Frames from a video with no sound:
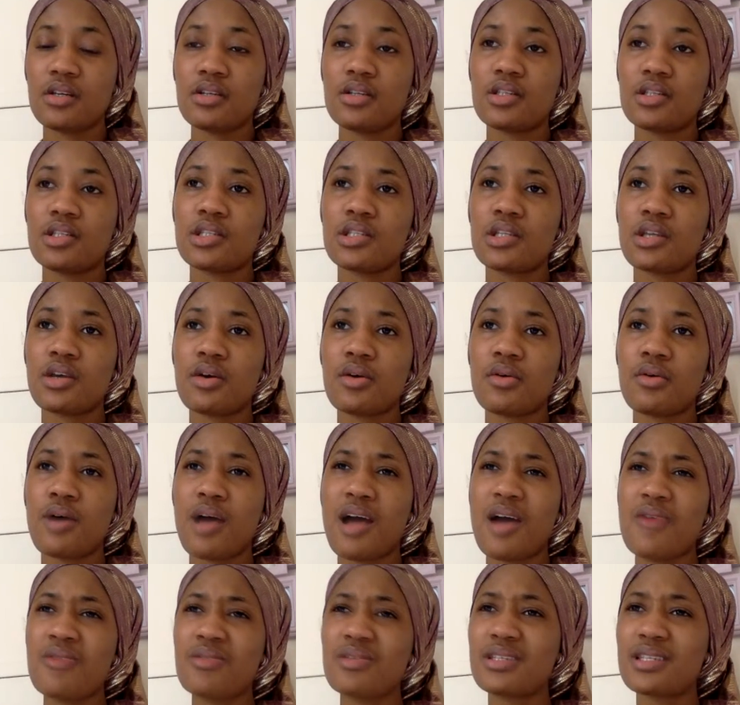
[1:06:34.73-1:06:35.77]
So
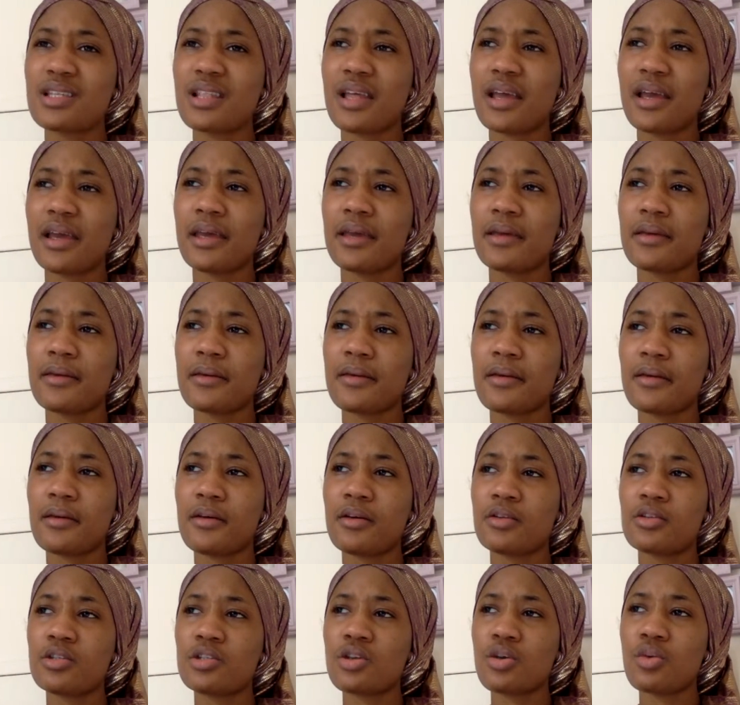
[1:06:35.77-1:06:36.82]
I was like,
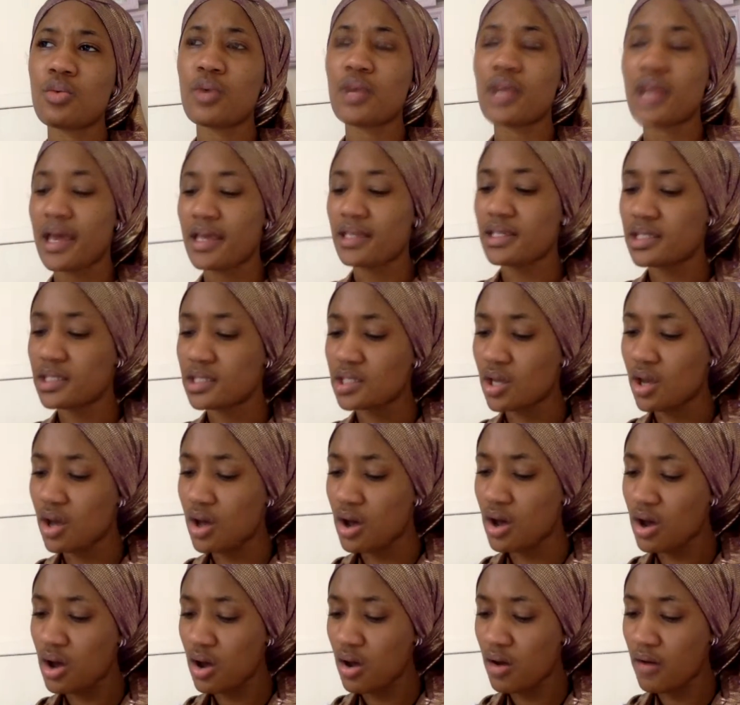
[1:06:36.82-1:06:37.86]
so when I
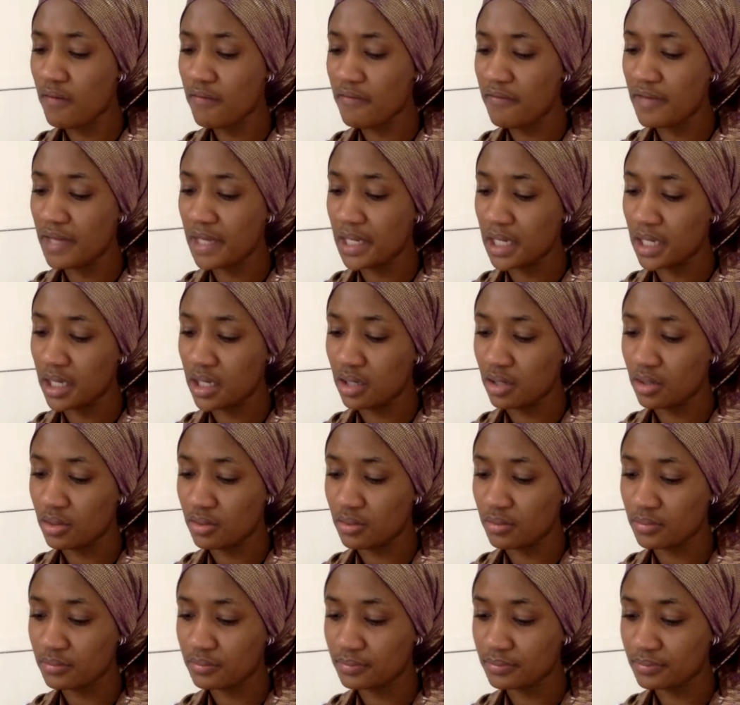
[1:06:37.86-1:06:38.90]
saw a
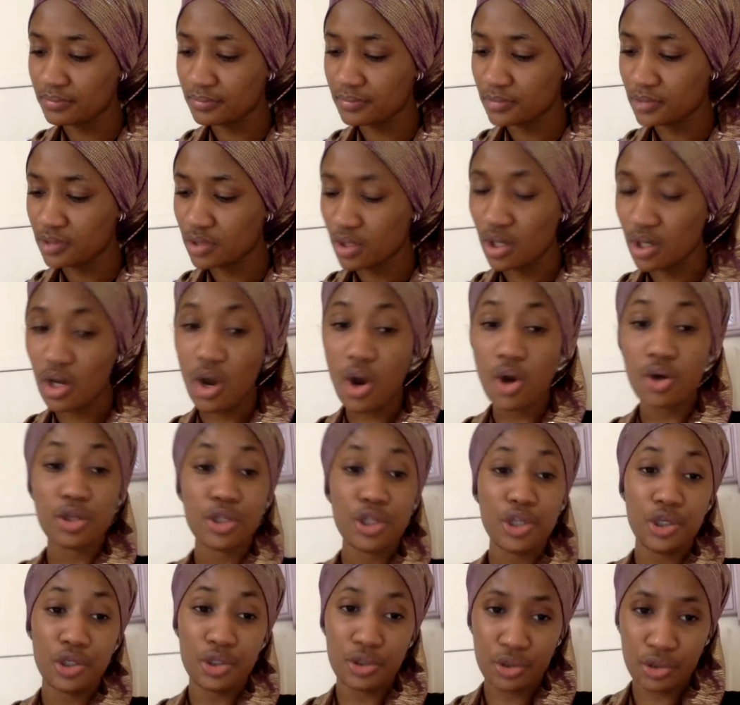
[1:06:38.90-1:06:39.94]
video on
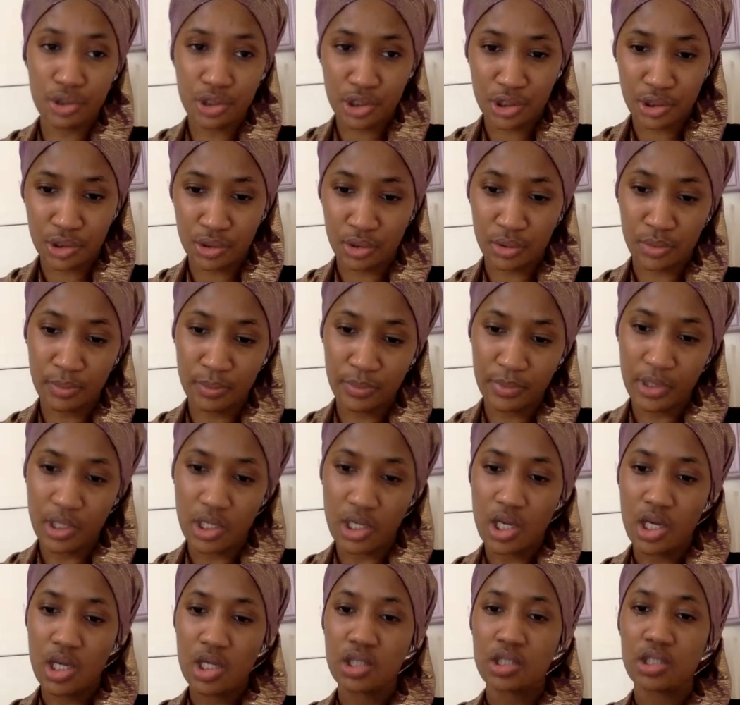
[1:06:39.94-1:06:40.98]
YouTube,
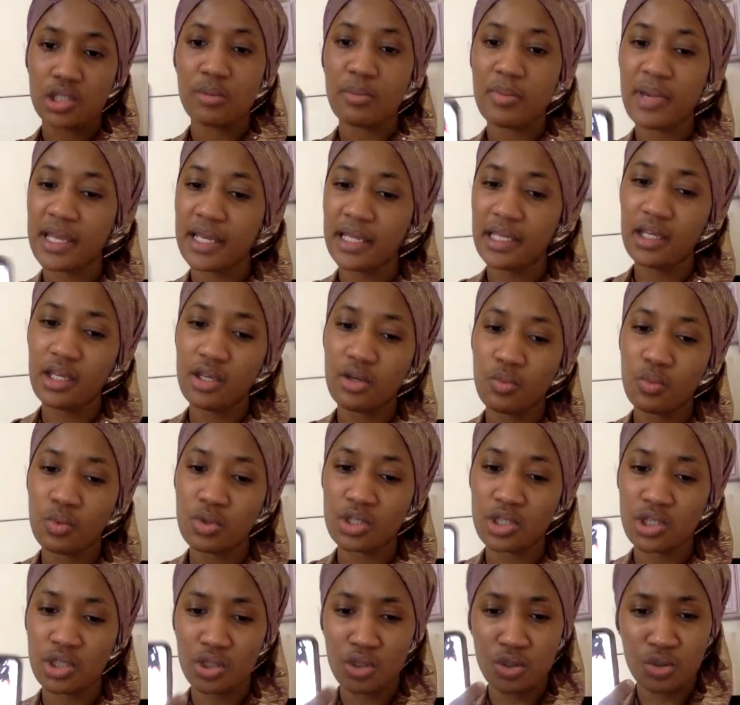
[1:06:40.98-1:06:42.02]
somebody
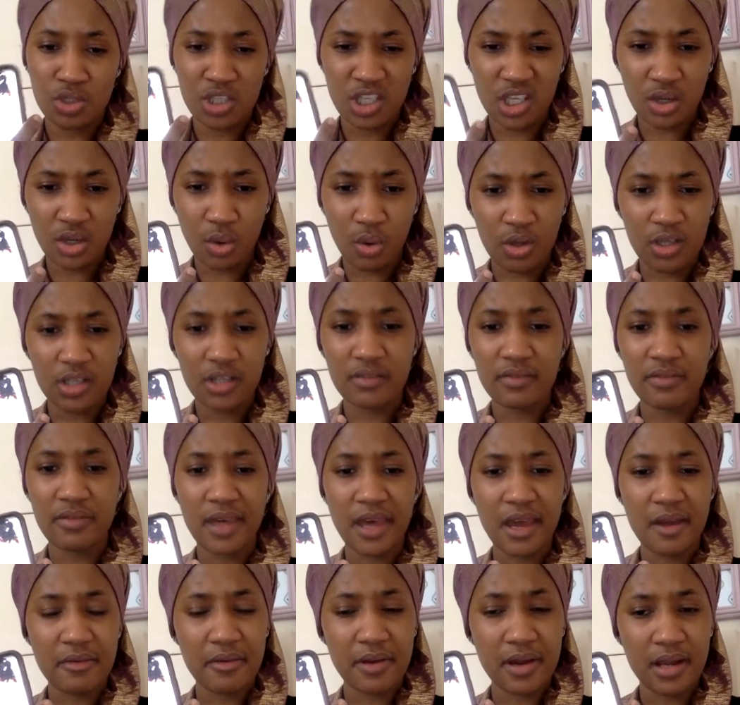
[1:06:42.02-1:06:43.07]
was using
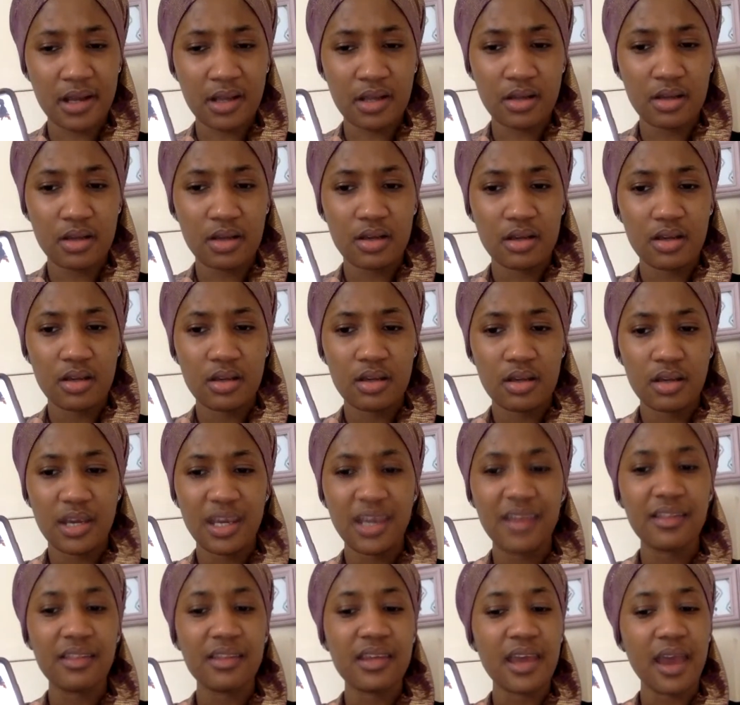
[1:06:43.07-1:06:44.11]
Oliveira
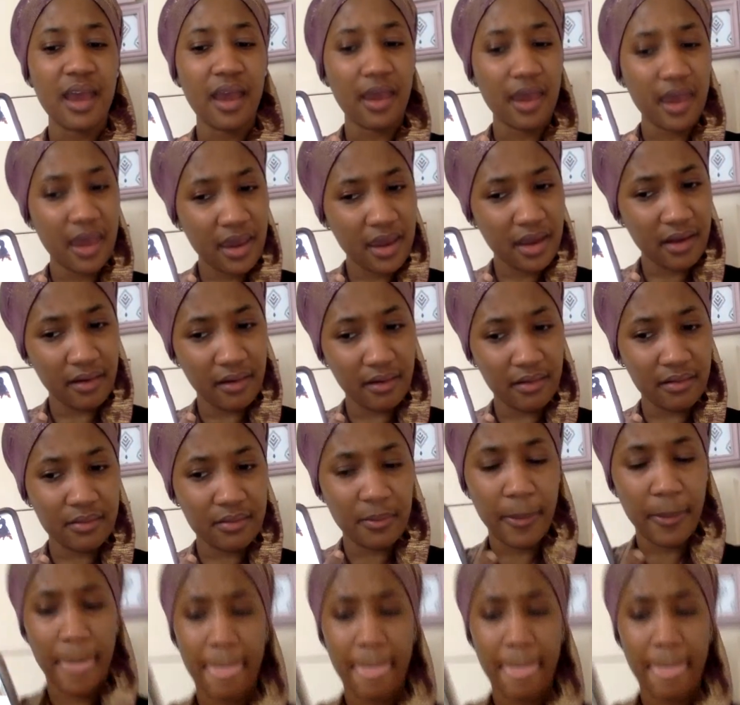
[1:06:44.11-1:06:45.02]
in their hair.